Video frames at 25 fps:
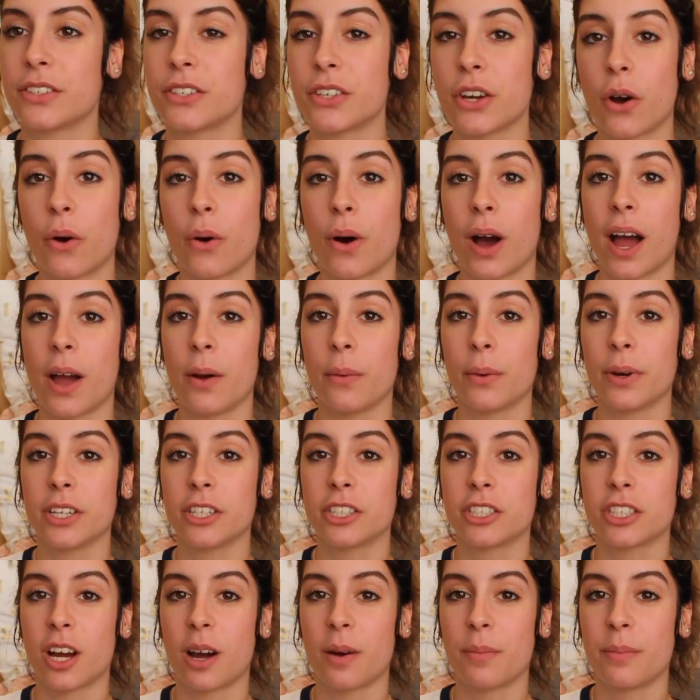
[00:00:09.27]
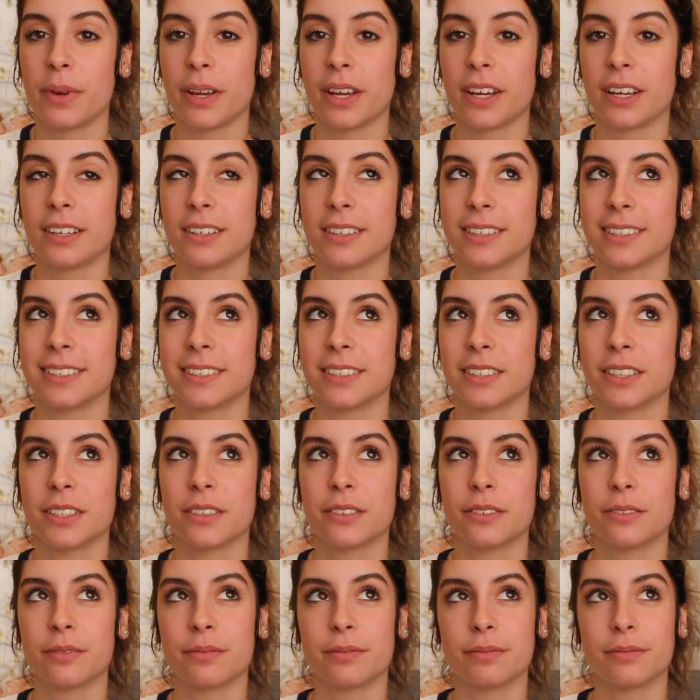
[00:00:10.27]
So I went shopping
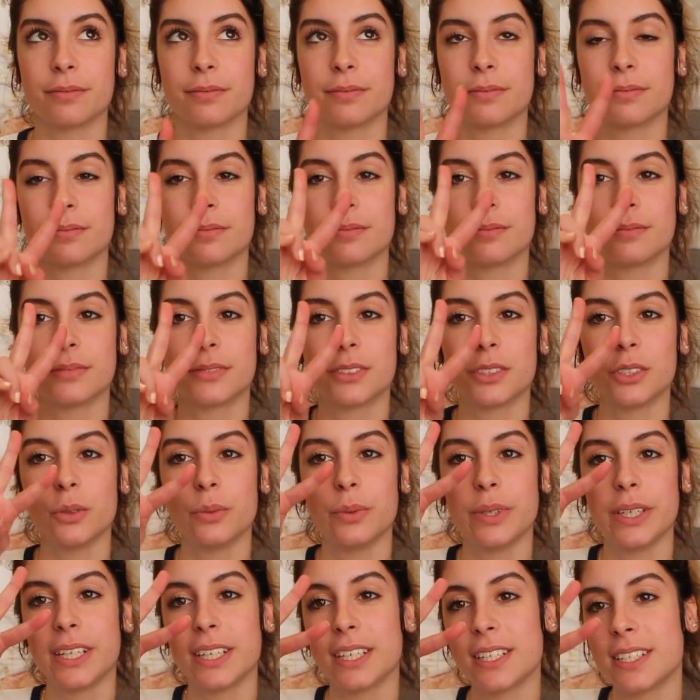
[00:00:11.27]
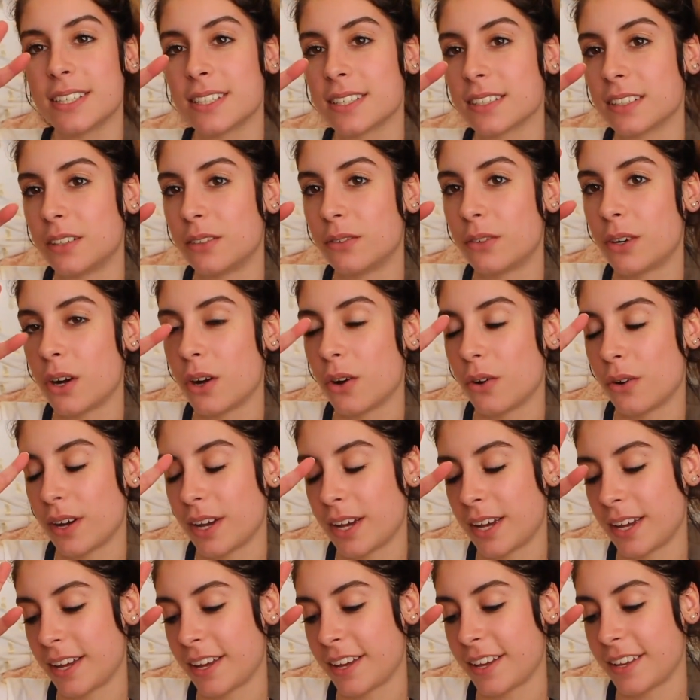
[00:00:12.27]
2 weekends in a row
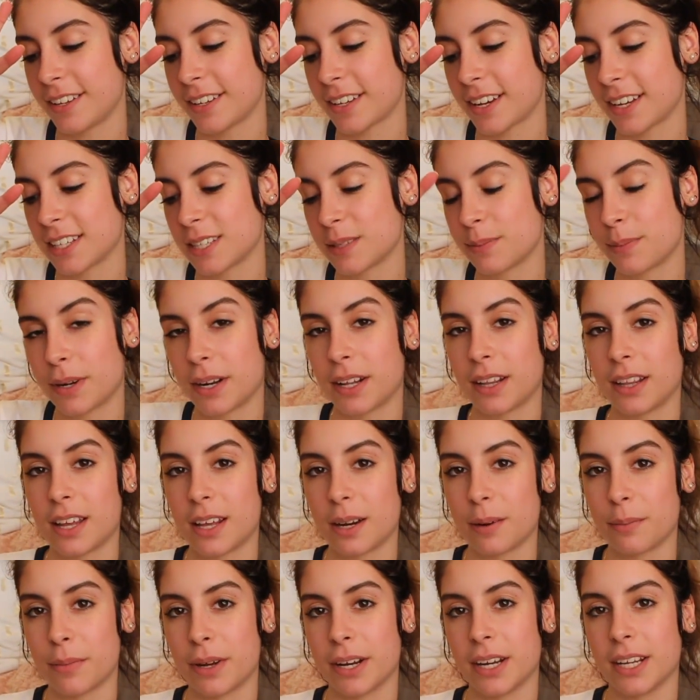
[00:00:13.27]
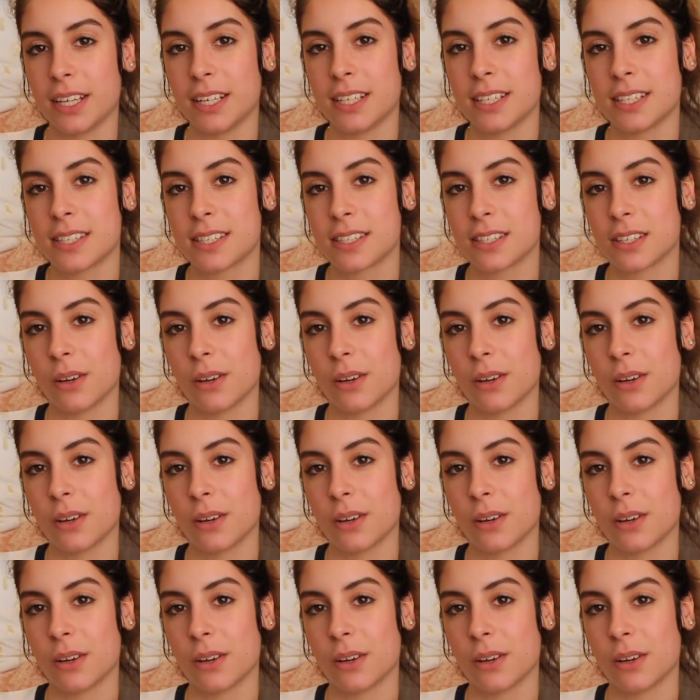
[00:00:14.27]
and I spent a lot of money,